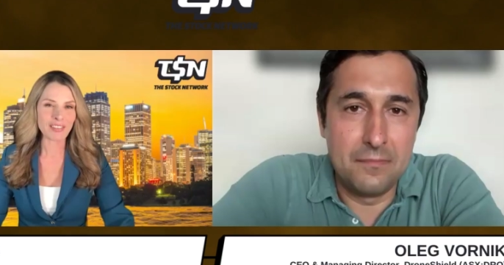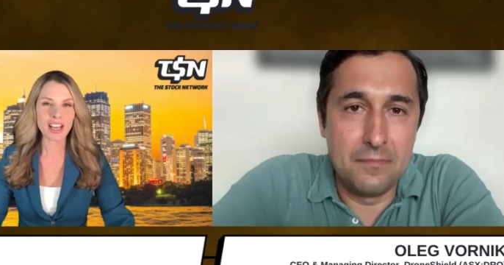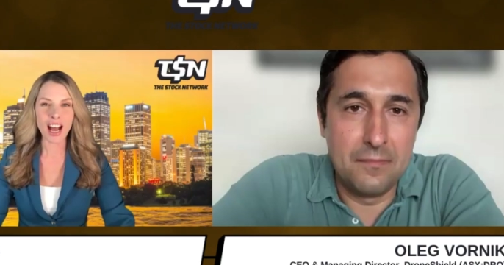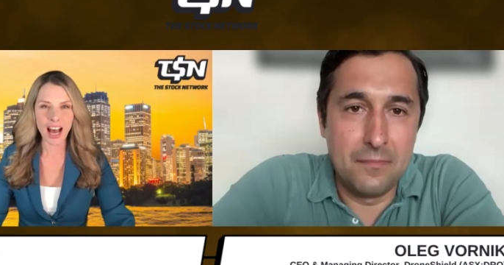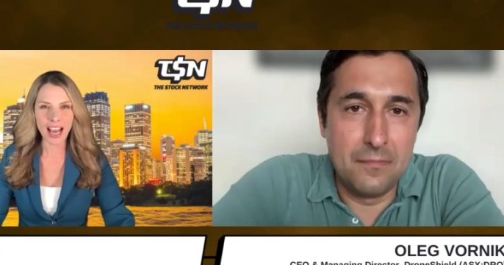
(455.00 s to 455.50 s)

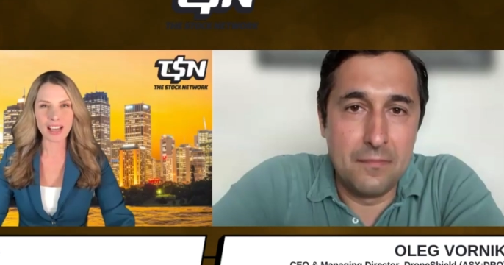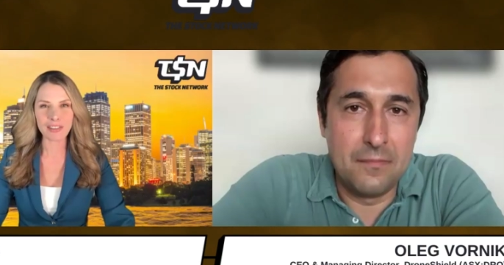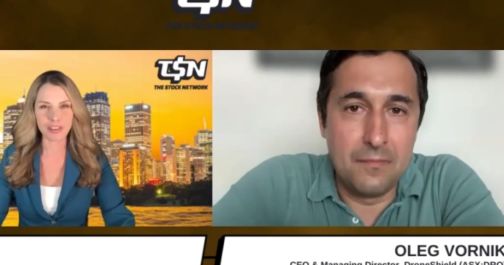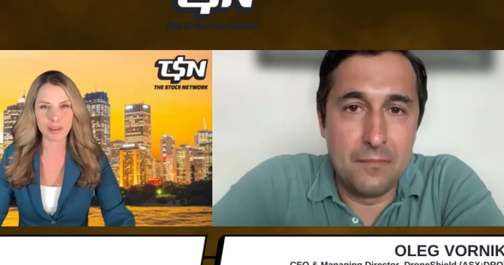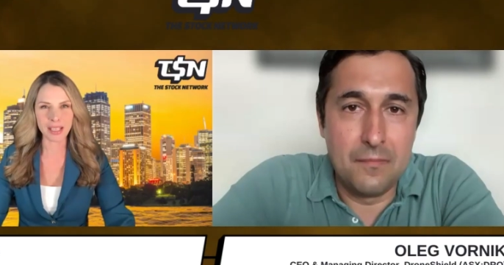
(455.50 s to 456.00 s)
Speaker 1: even
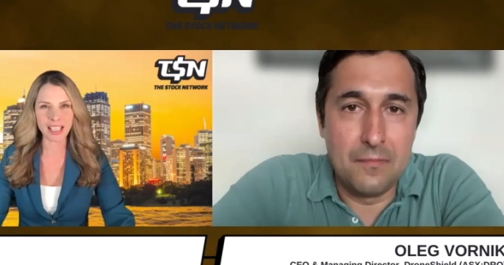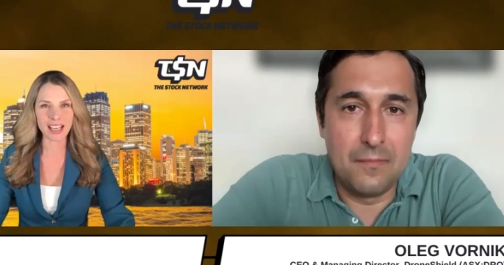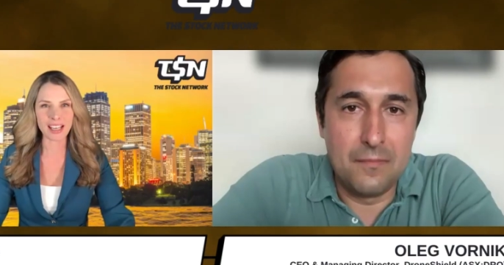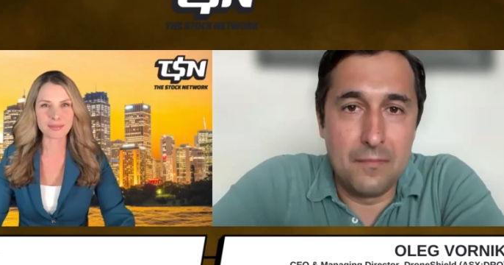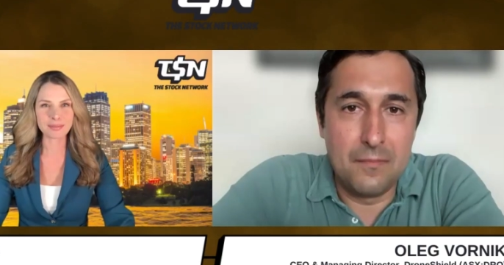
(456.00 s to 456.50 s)
higher from
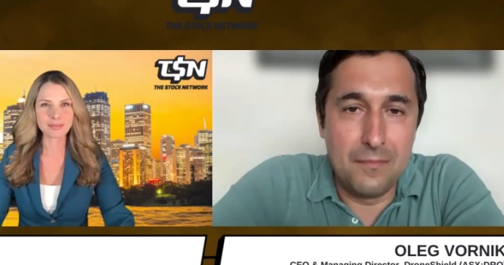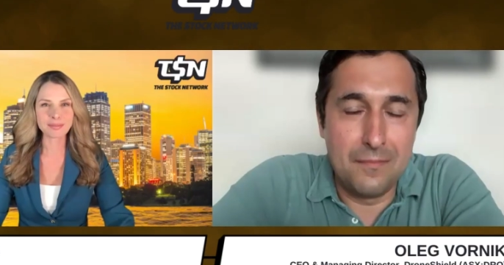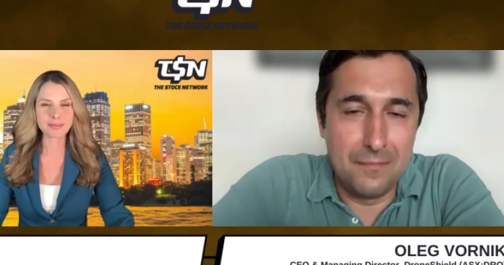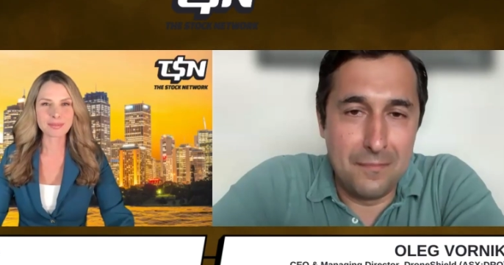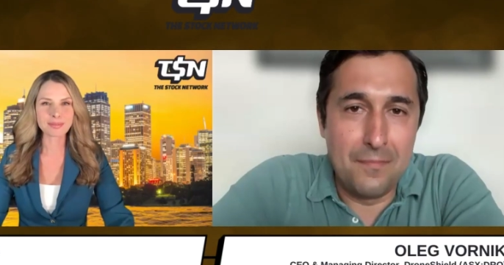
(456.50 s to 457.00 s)
here?
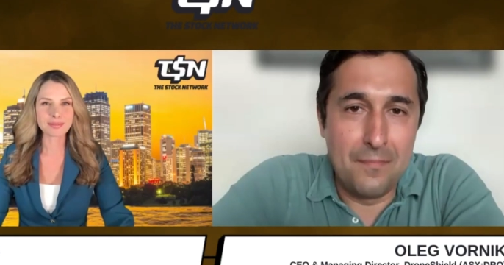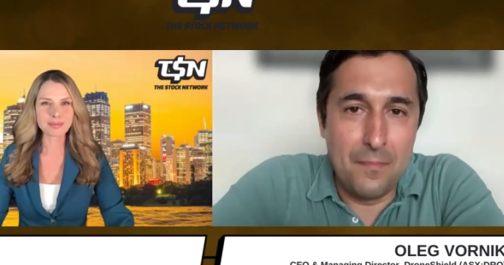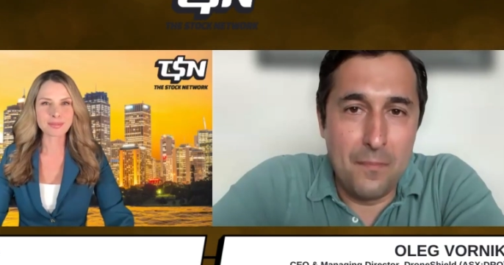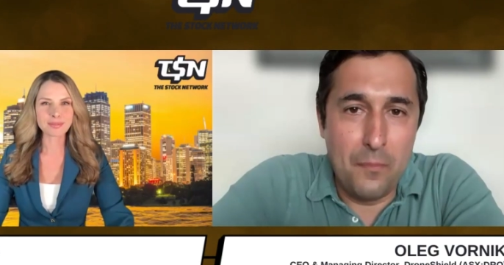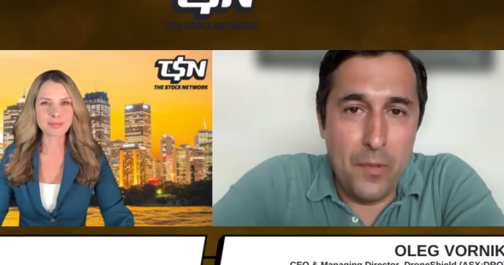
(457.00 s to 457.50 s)

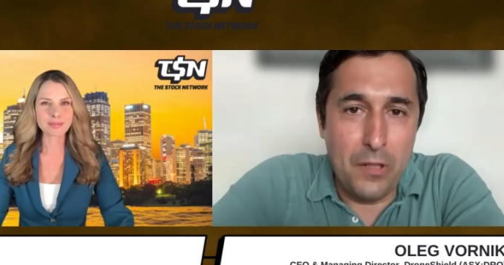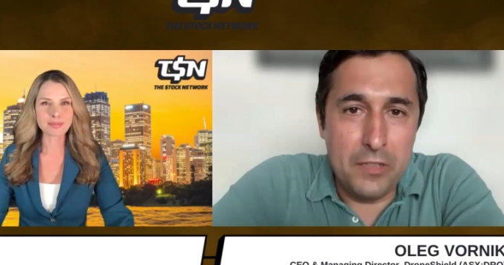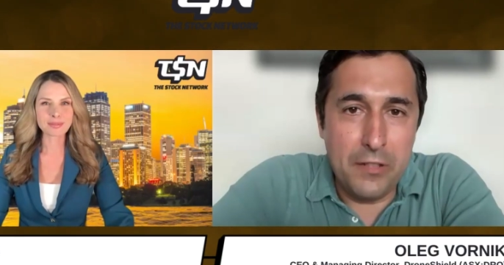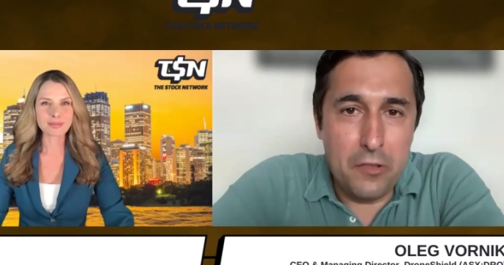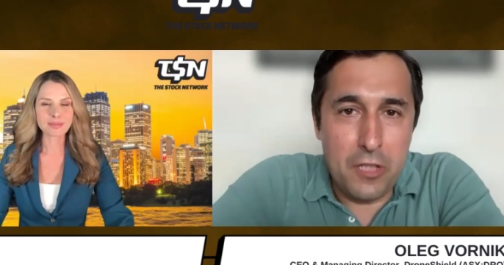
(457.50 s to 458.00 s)
Speaker 2: There
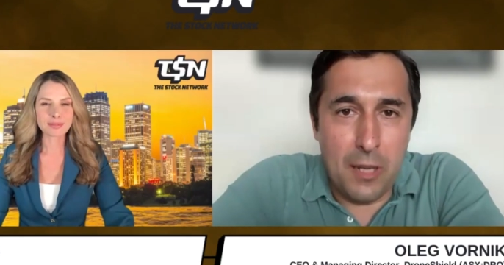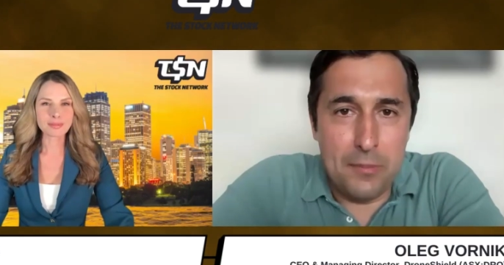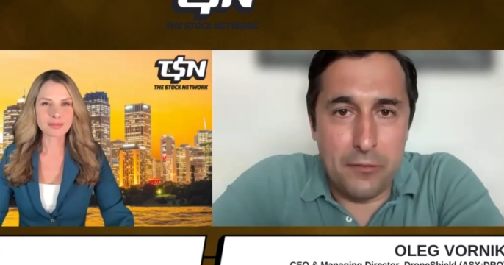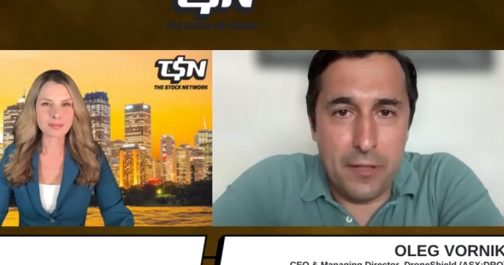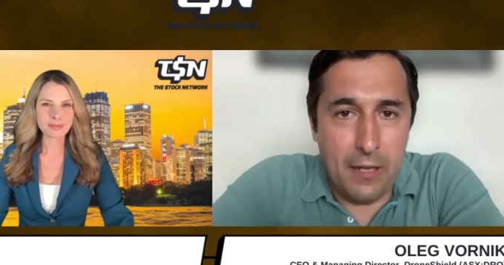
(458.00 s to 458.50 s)
are several
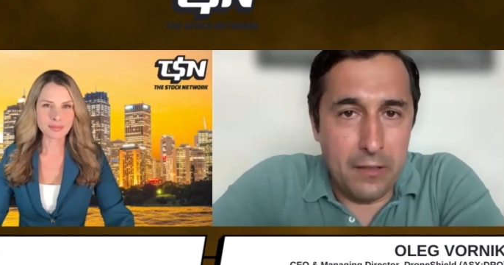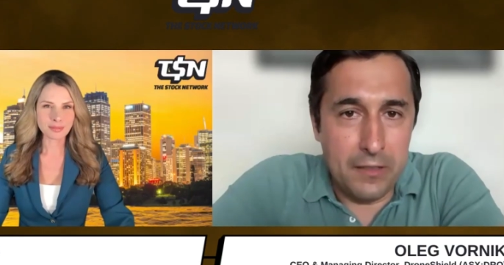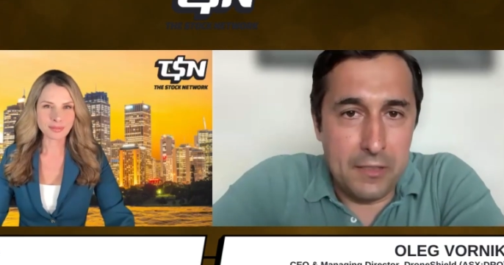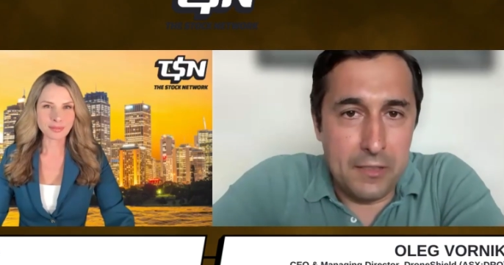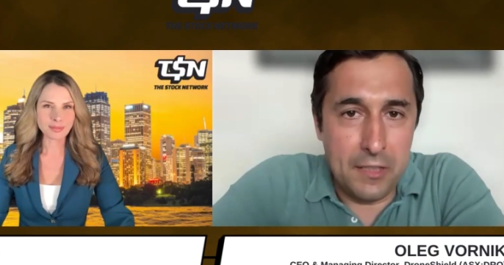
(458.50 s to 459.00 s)
types of
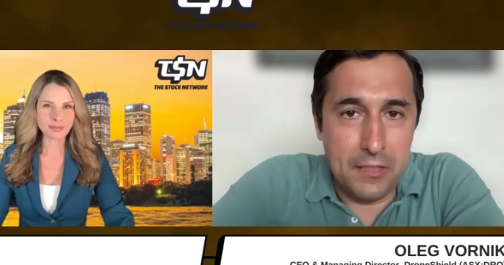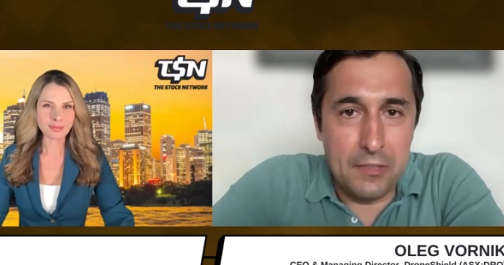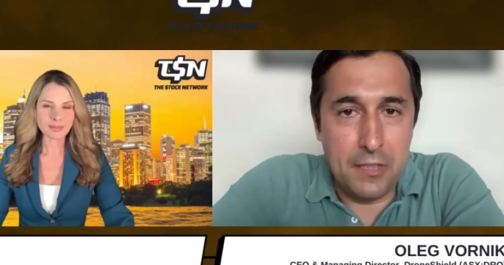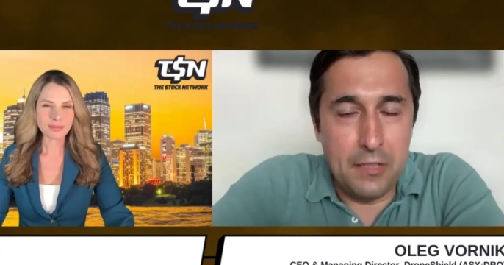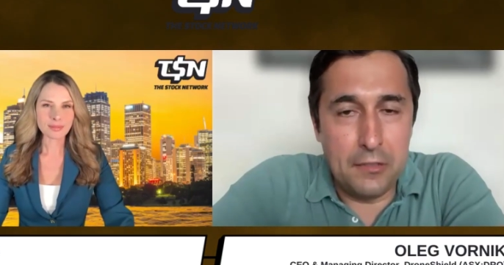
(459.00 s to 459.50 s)
catalysts as I
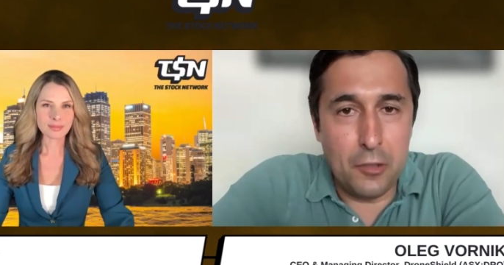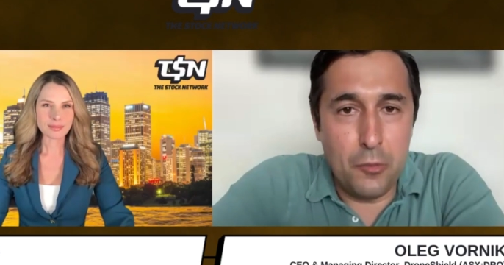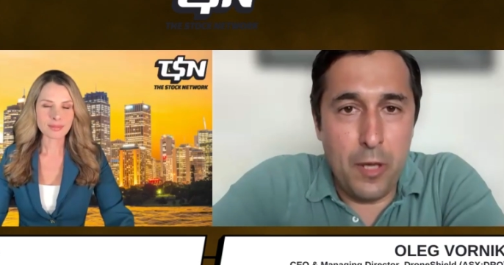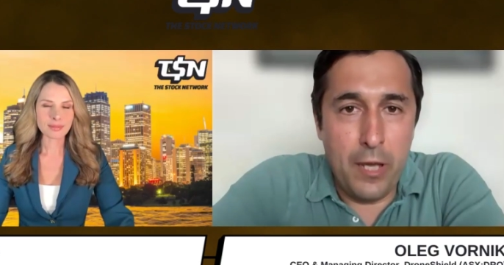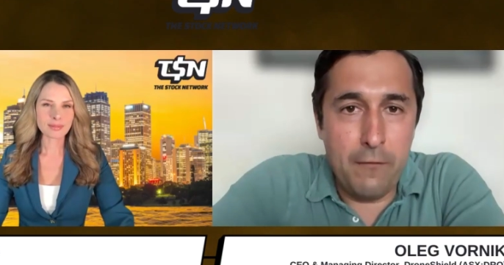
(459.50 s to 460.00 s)
see it.
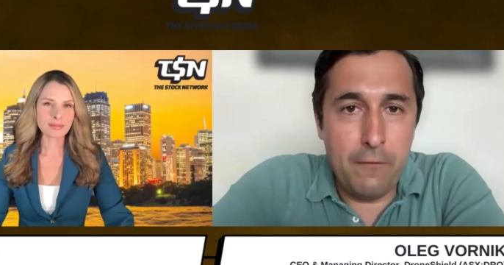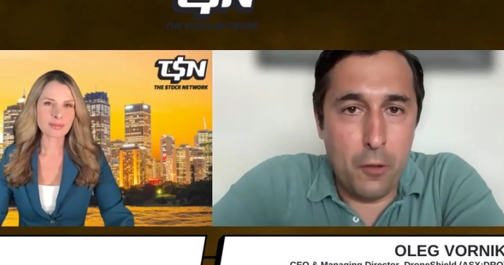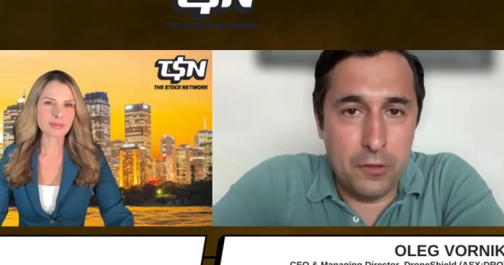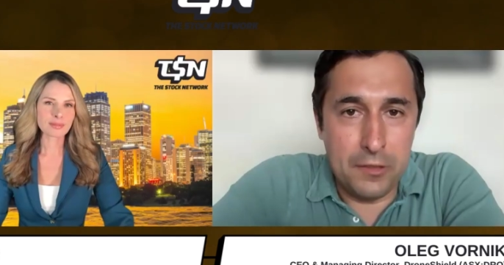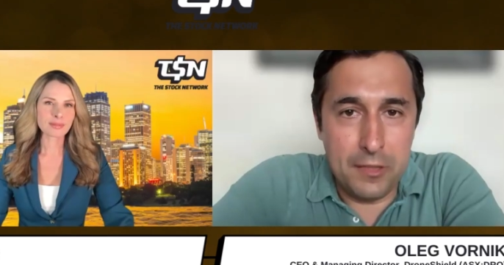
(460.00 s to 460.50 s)
So we have
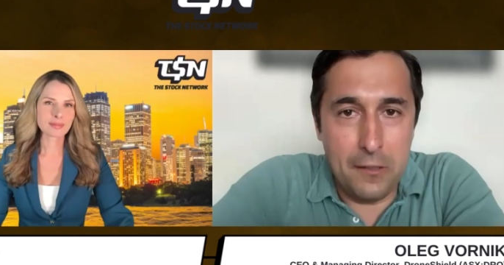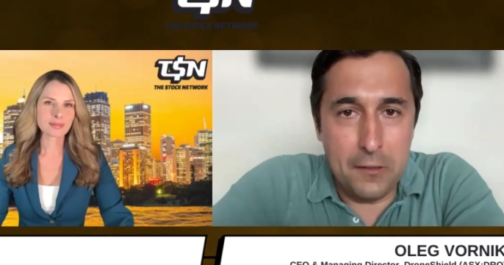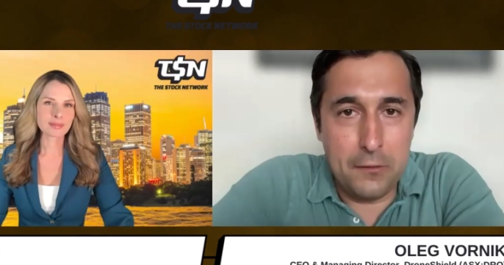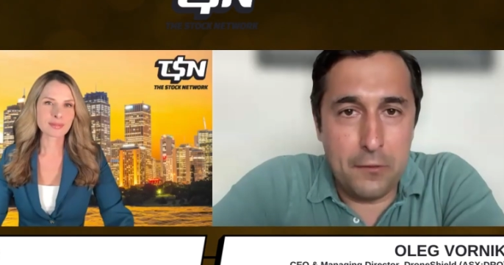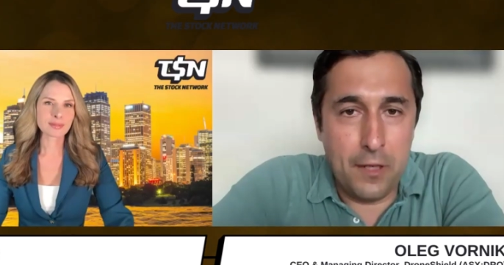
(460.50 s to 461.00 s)
on
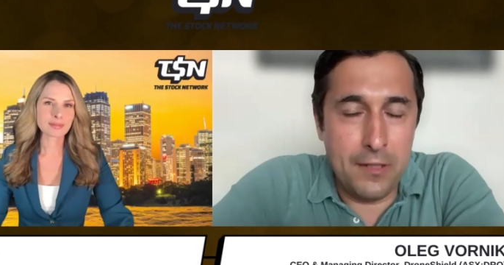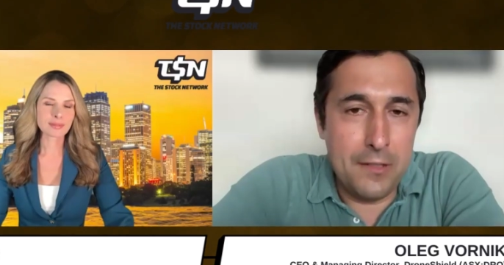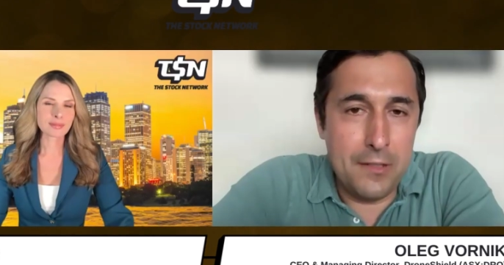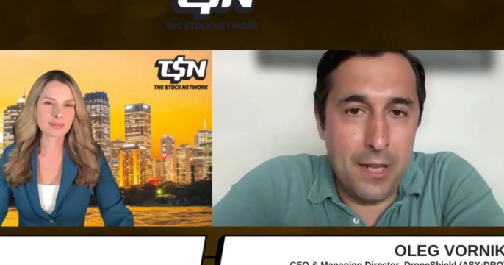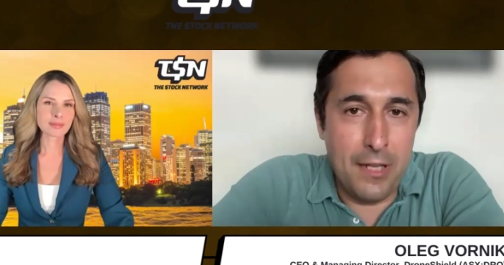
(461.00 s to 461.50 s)
sales
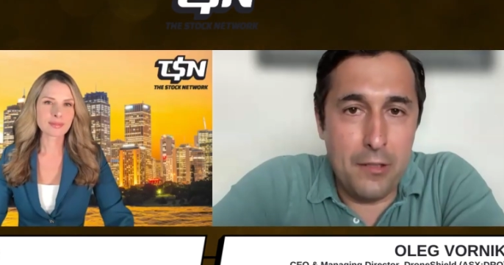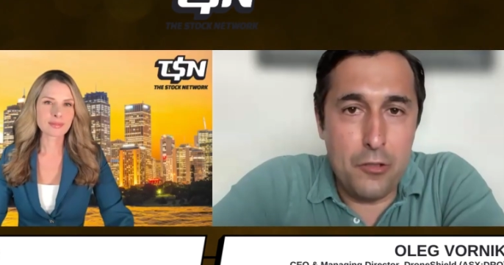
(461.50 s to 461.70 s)
front a